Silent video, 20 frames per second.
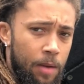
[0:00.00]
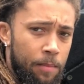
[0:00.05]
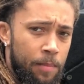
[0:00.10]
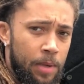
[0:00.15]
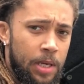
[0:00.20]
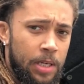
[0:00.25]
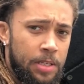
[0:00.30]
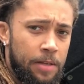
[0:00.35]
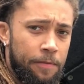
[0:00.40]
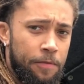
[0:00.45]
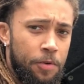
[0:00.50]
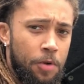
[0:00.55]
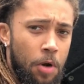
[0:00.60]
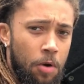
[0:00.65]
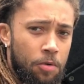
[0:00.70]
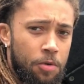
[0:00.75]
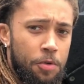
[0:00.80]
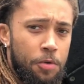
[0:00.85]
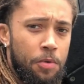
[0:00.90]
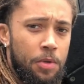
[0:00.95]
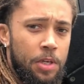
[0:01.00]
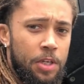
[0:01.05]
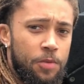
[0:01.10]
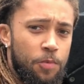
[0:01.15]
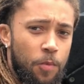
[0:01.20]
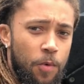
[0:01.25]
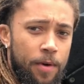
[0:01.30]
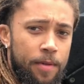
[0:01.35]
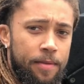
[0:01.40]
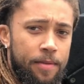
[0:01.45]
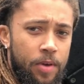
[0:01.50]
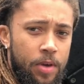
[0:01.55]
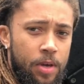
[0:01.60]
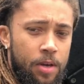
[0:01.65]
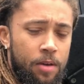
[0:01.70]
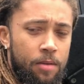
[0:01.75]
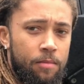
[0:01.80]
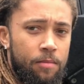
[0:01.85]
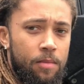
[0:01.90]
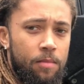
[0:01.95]
because if you don't do this one
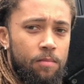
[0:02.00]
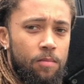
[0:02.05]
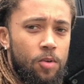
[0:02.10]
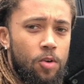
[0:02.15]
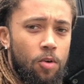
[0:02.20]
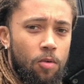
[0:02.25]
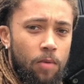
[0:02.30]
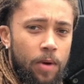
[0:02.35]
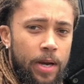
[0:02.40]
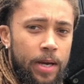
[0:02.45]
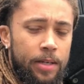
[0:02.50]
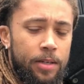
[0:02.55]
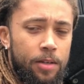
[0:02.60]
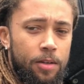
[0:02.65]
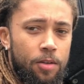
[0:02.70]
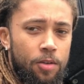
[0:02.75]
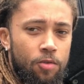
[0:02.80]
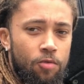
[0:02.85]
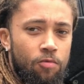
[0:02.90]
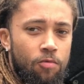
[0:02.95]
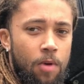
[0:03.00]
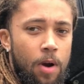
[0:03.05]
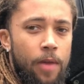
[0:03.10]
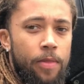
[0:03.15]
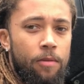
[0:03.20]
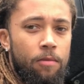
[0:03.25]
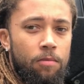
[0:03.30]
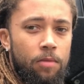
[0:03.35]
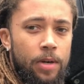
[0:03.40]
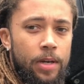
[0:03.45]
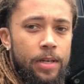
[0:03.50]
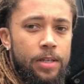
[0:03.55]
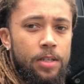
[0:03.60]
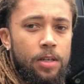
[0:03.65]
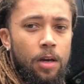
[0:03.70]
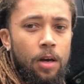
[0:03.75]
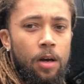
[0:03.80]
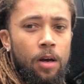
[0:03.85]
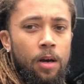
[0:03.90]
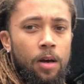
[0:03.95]
thing correct, you run the
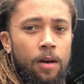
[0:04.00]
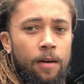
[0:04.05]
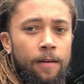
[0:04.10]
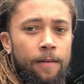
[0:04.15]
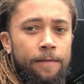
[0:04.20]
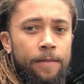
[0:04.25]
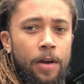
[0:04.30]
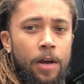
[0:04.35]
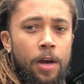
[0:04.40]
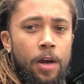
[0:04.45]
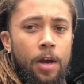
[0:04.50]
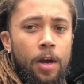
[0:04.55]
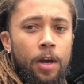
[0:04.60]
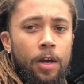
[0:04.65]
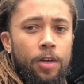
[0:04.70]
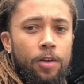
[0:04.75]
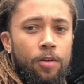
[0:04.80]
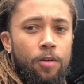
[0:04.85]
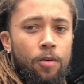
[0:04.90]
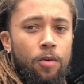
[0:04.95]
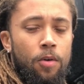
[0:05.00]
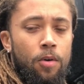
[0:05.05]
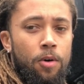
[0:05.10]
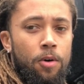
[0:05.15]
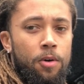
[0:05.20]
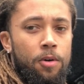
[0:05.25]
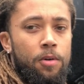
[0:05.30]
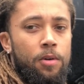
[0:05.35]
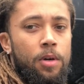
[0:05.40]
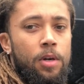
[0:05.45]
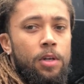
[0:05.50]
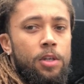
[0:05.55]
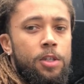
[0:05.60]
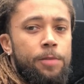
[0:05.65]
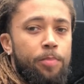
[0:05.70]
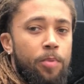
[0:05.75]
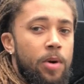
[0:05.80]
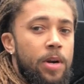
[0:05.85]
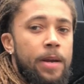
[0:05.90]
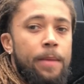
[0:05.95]
risk of your
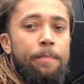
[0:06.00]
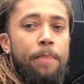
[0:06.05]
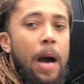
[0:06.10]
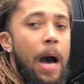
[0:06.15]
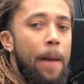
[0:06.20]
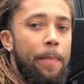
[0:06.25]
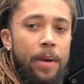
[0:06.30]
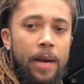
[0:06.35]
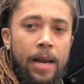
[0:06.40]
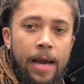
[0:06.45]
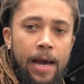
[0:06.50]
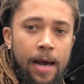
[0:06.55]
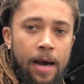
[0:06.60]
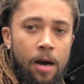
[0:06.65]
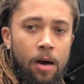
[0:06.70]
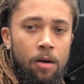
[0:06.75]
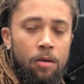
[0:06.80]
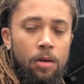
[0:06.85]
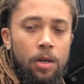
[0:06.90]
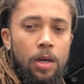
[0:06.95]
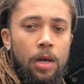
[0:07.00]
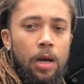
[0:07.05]
spring popping out,